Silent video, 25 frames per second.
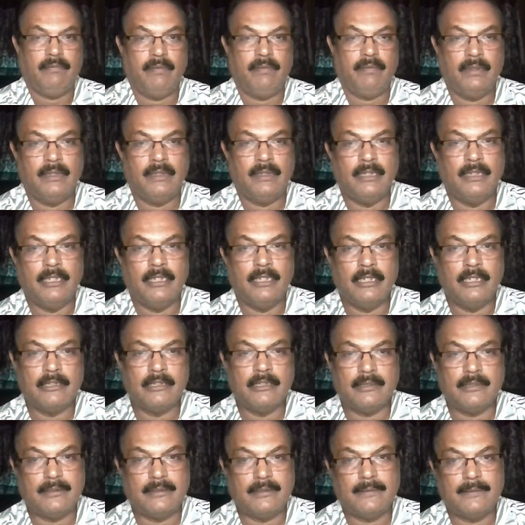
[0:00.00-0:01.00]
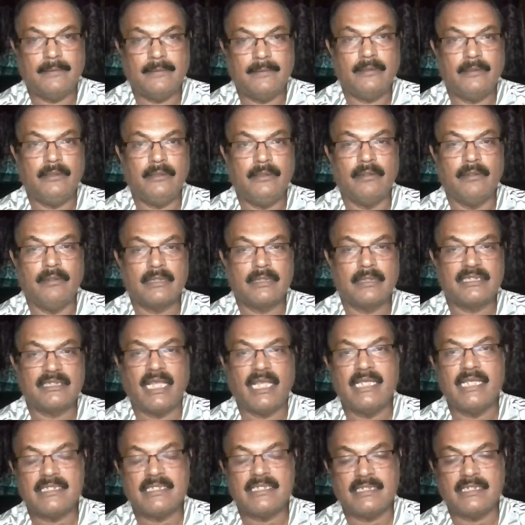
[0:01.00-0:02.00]
uh, your
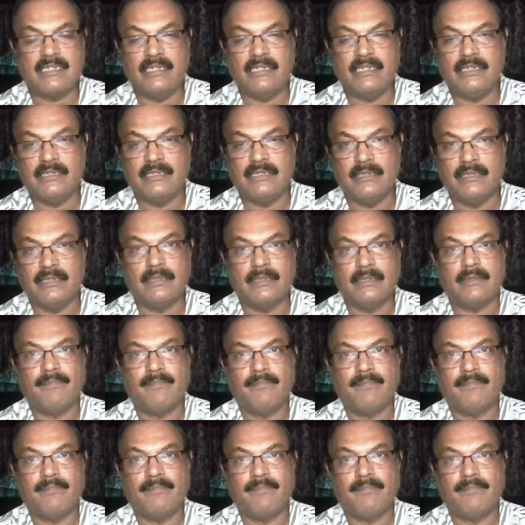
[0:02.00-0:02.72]
science teacher